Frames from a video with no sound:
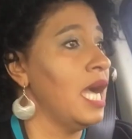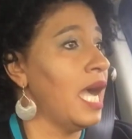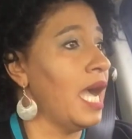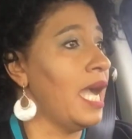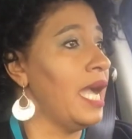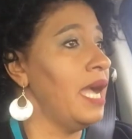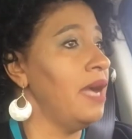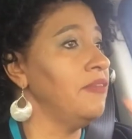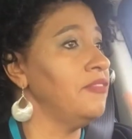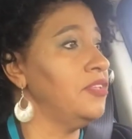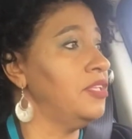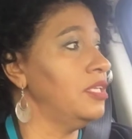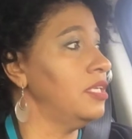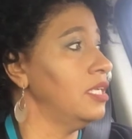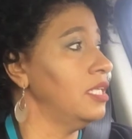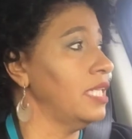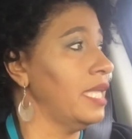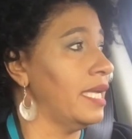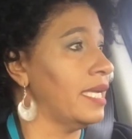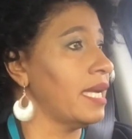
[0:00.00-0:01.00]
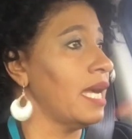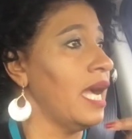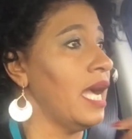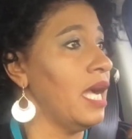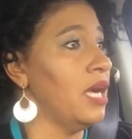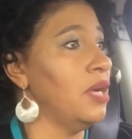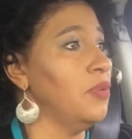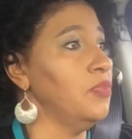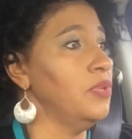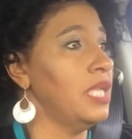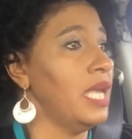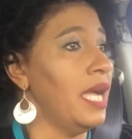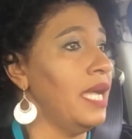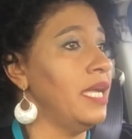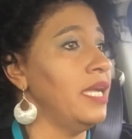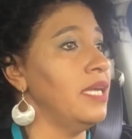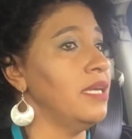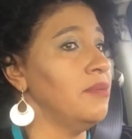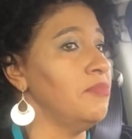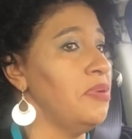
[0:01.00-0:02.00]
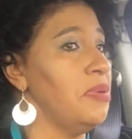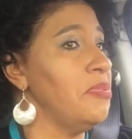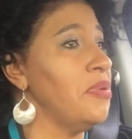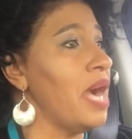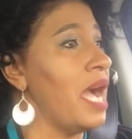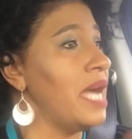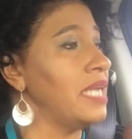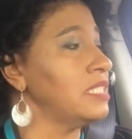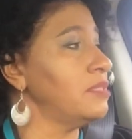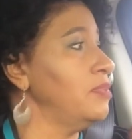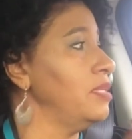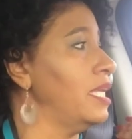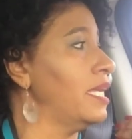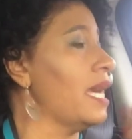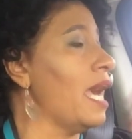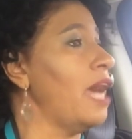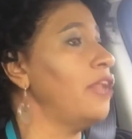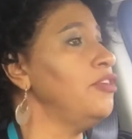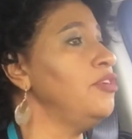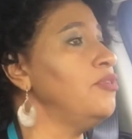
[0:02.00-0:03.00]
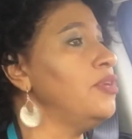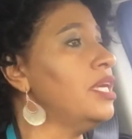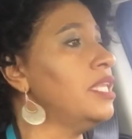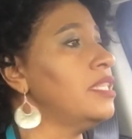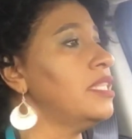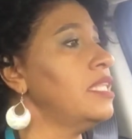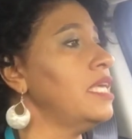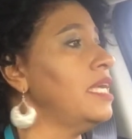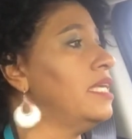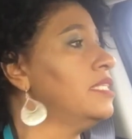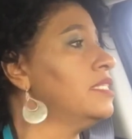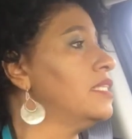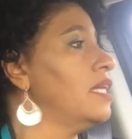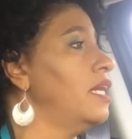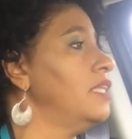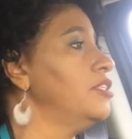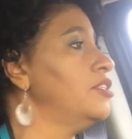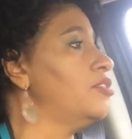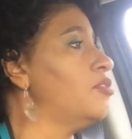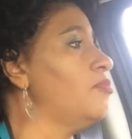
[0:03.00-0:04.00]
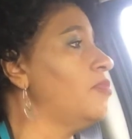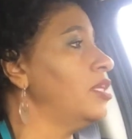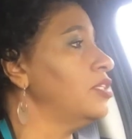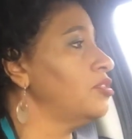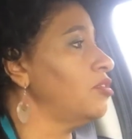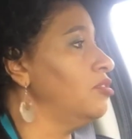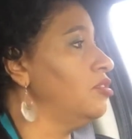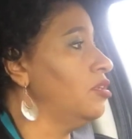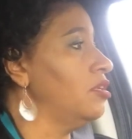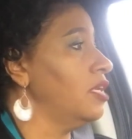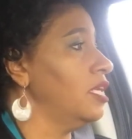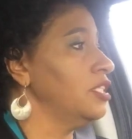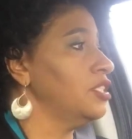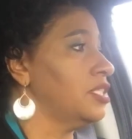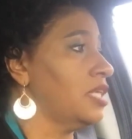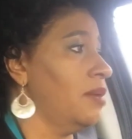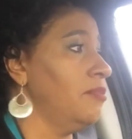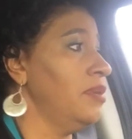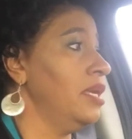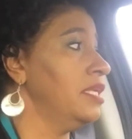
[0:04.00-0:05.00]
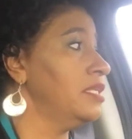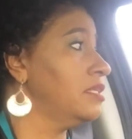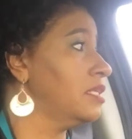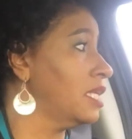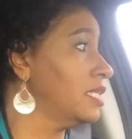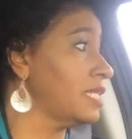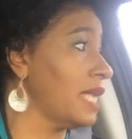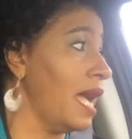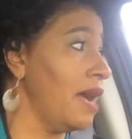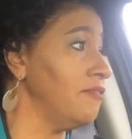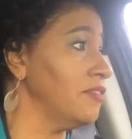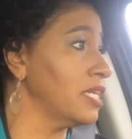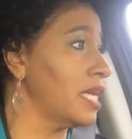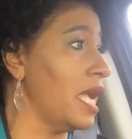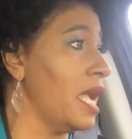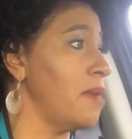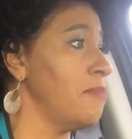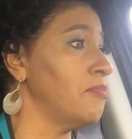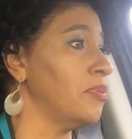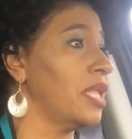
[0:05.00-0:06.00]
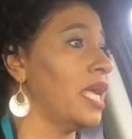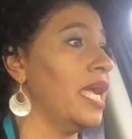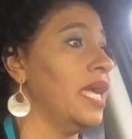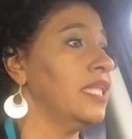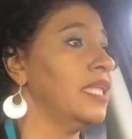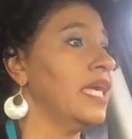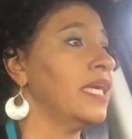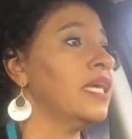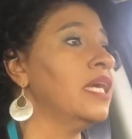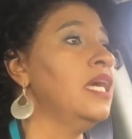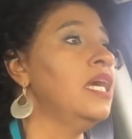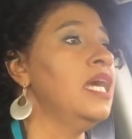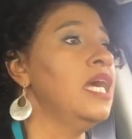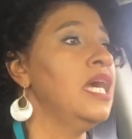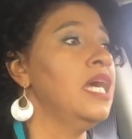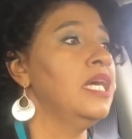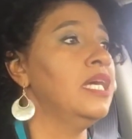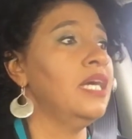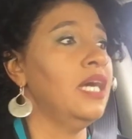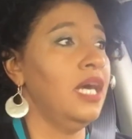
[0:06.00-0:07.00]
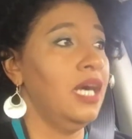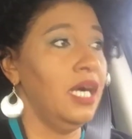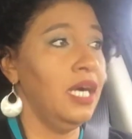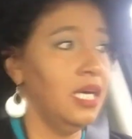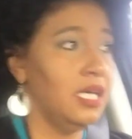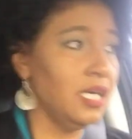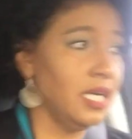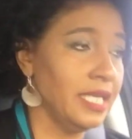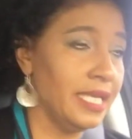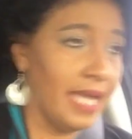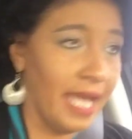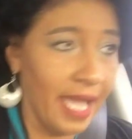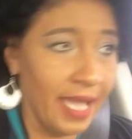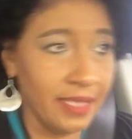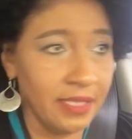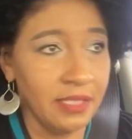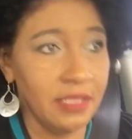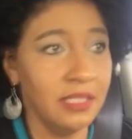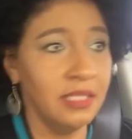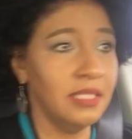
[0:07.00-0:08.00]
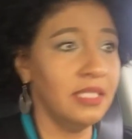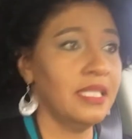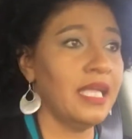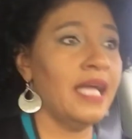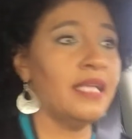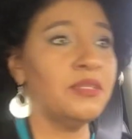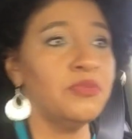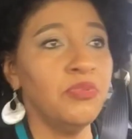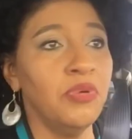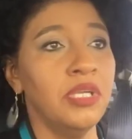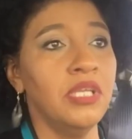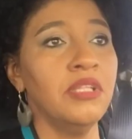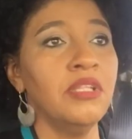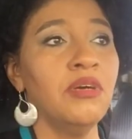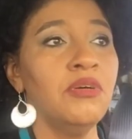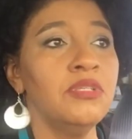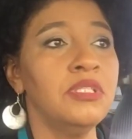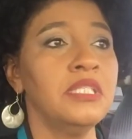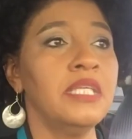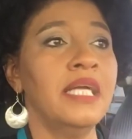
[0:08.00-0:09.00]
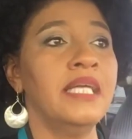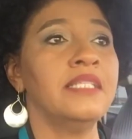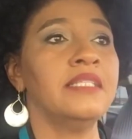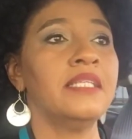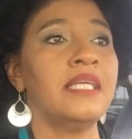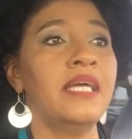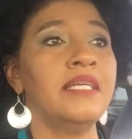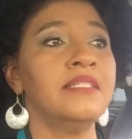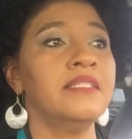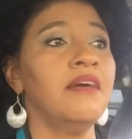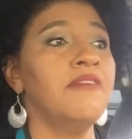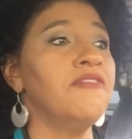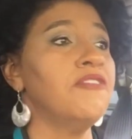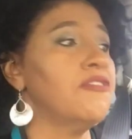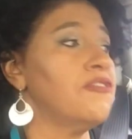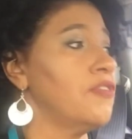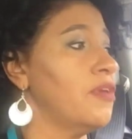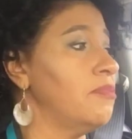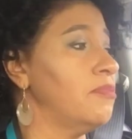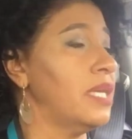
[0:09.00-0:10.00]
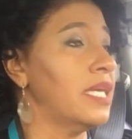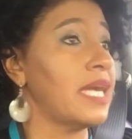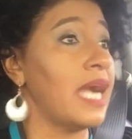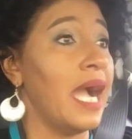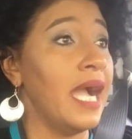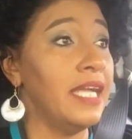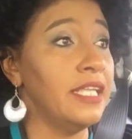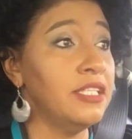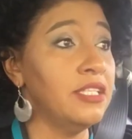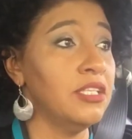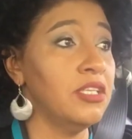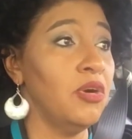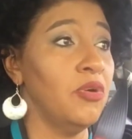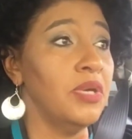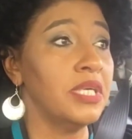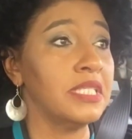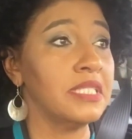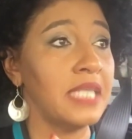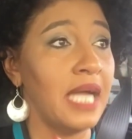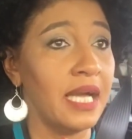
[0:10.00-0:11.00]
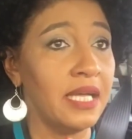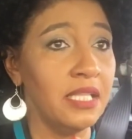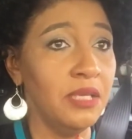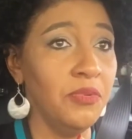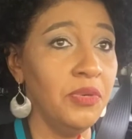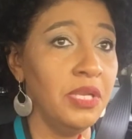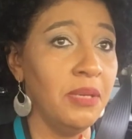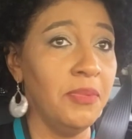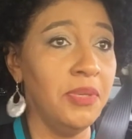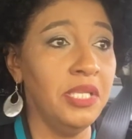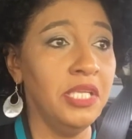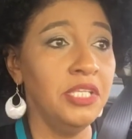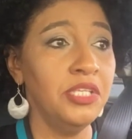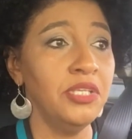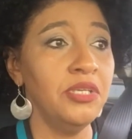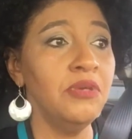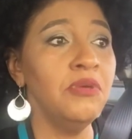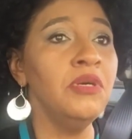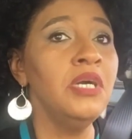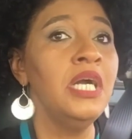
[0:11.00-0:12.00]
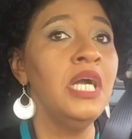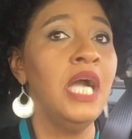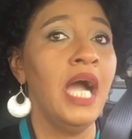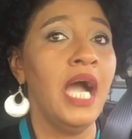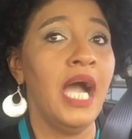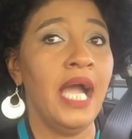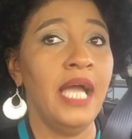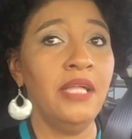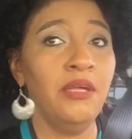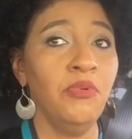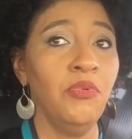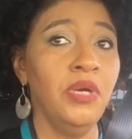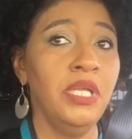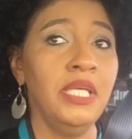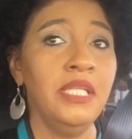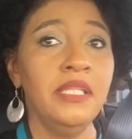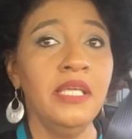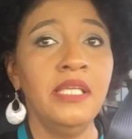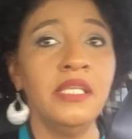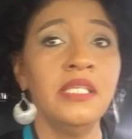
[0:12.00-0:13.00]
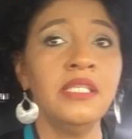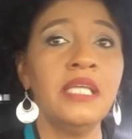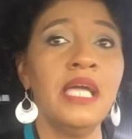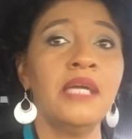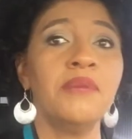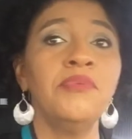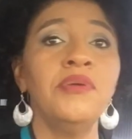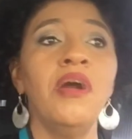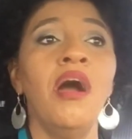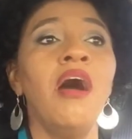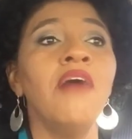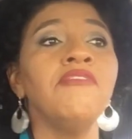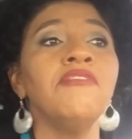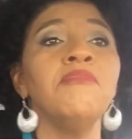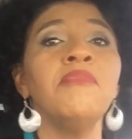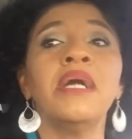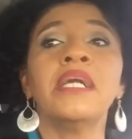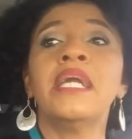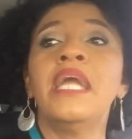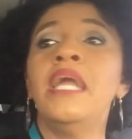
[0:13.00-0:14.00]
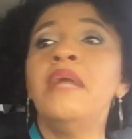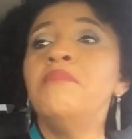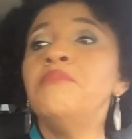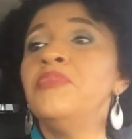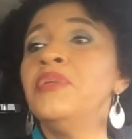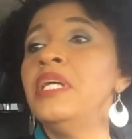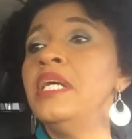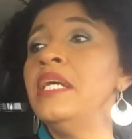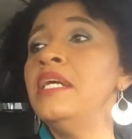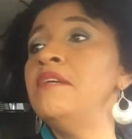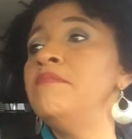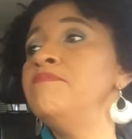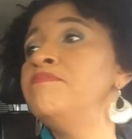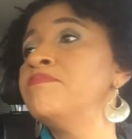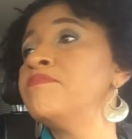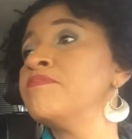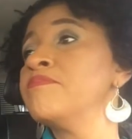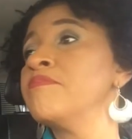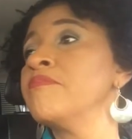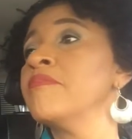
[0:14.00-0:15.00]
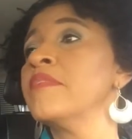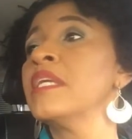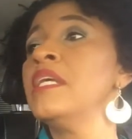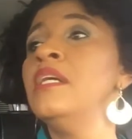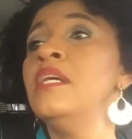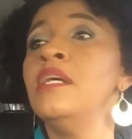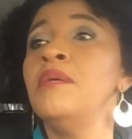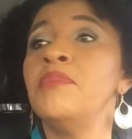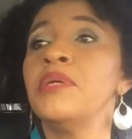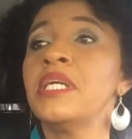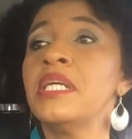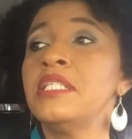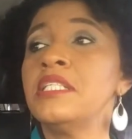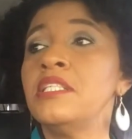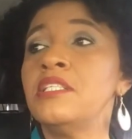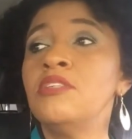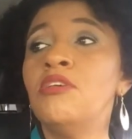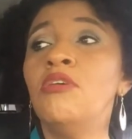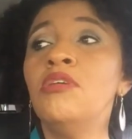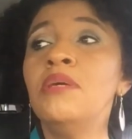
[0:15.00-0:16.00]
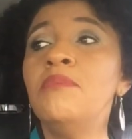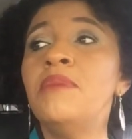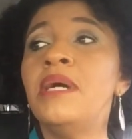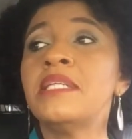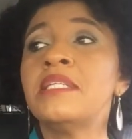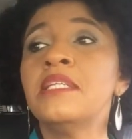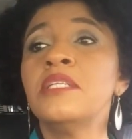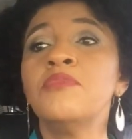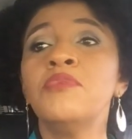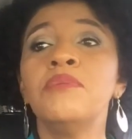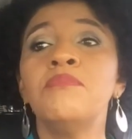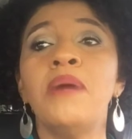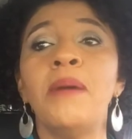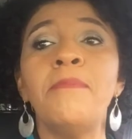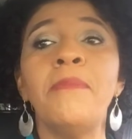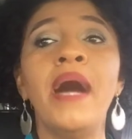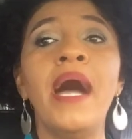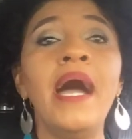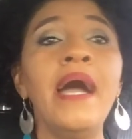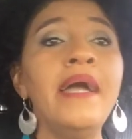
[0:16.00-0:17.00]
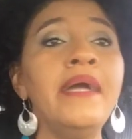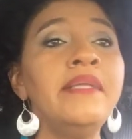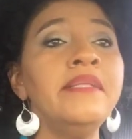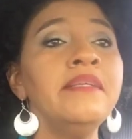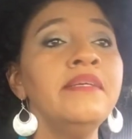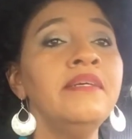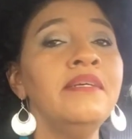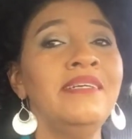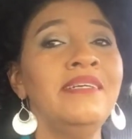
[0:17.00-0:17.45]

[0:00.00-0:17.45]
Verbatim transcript: I have to, like, when I, people ask me, like, how do you get things done so much on your lunchtime? That's because I have a game plan. Like, again, that's one of those things that I suffer from. Like, I know exactly what I'm going to do. I don't want anything to take me off of my game plan because it totally messes with my mind.